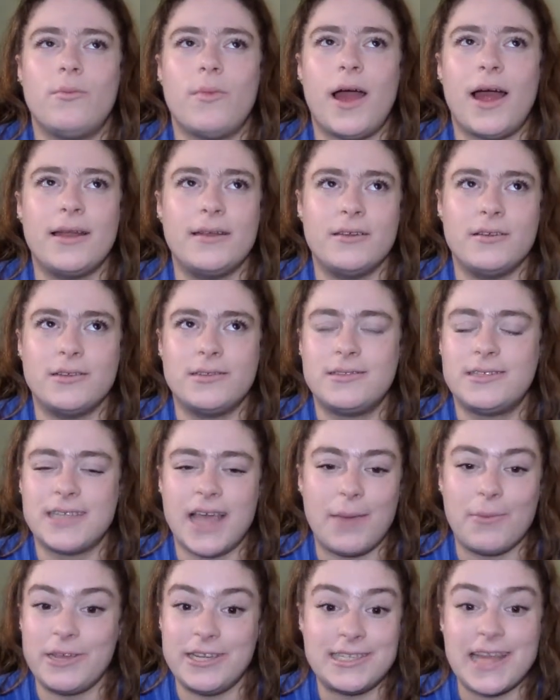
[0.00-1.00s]
And
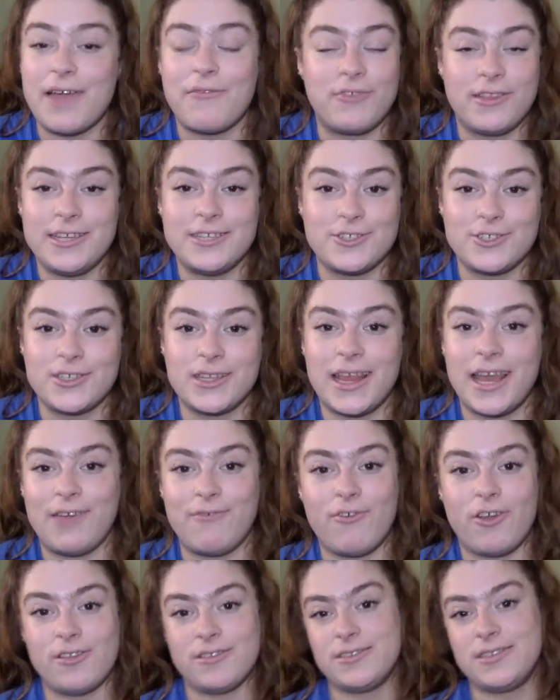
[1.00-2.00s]
Sammy definitely doesn't like
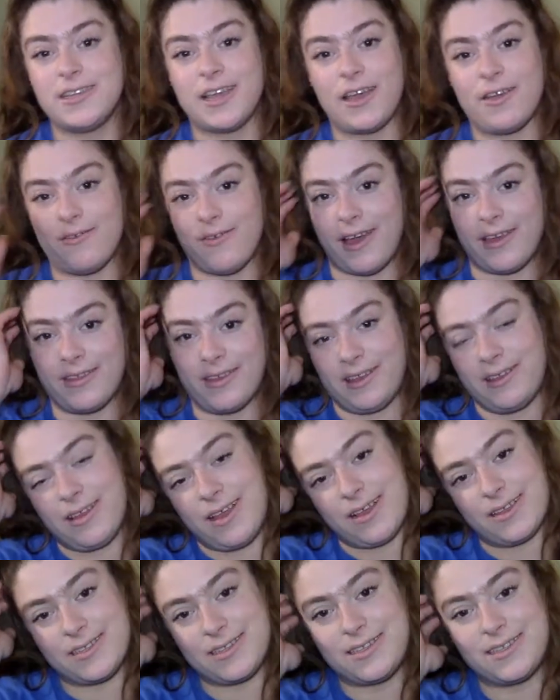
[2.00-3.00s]
Ron. So I think
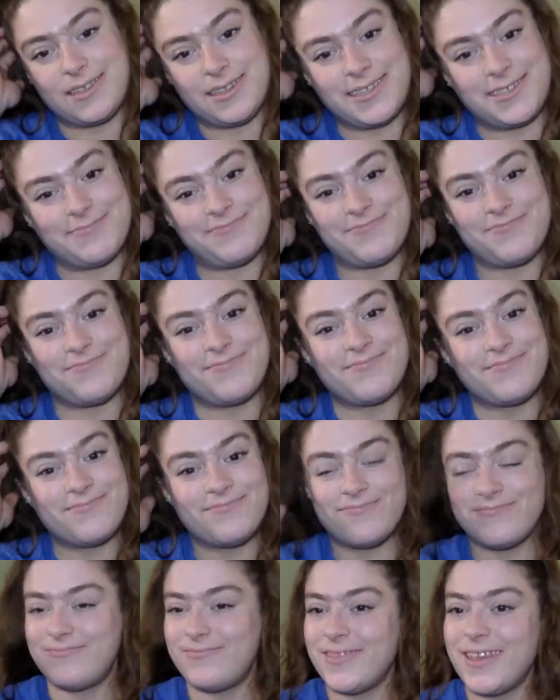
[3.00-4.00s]

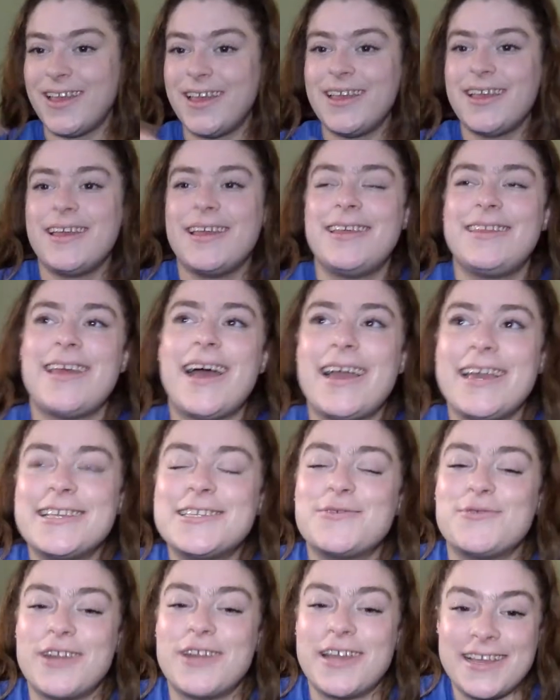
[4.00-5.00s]
that
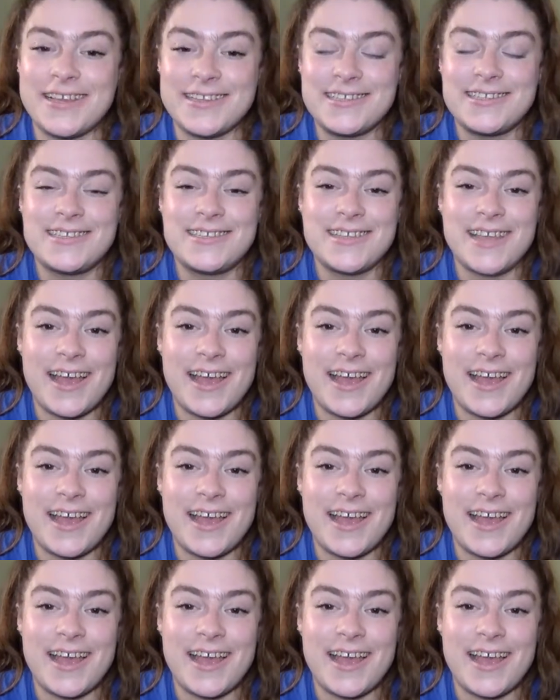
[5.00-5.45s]
is what it is.